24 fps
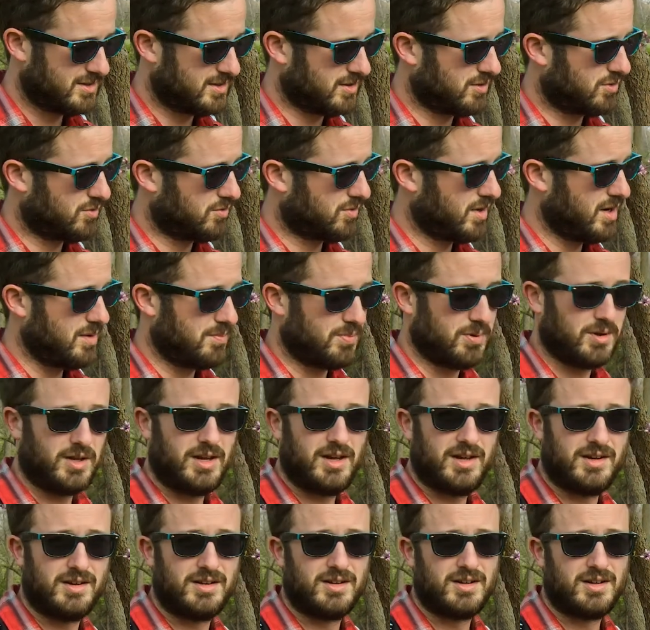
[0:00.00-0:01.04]
It's a great
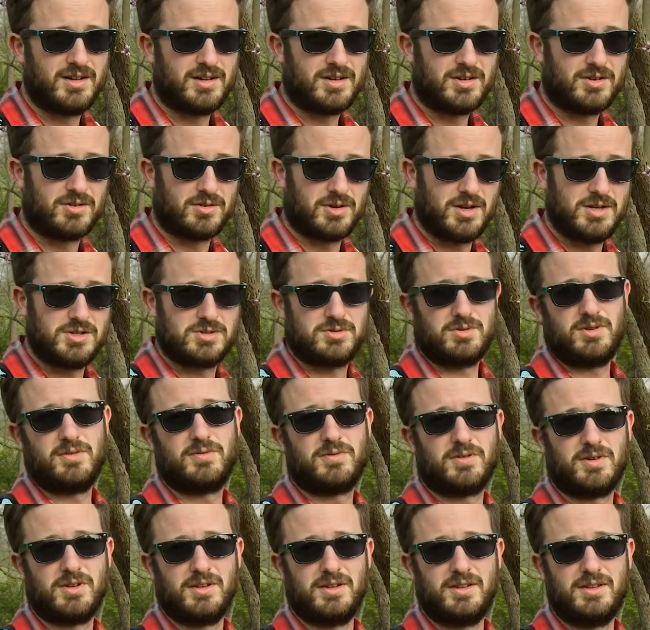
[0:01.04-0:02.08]
plant, great tree
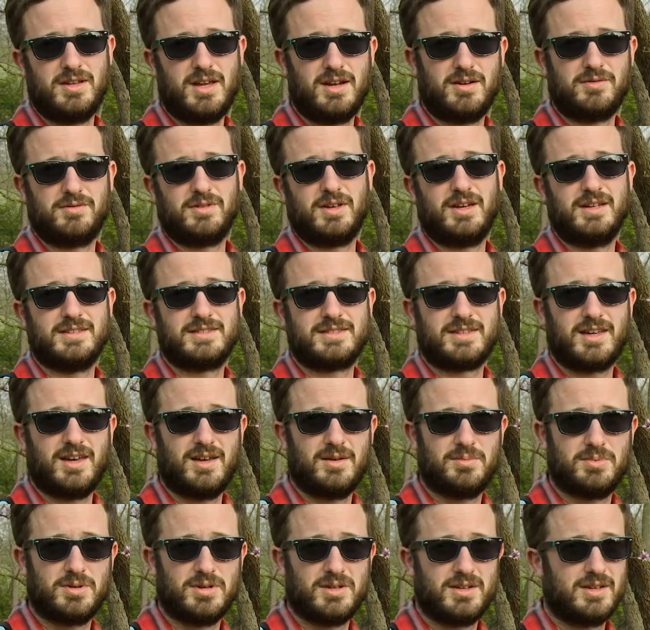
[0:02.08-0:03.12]
for a native
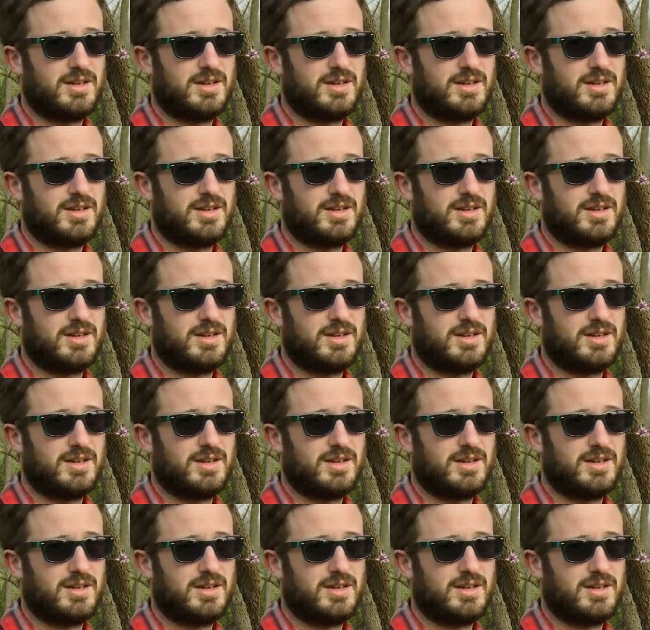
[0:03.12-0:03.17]
landscape,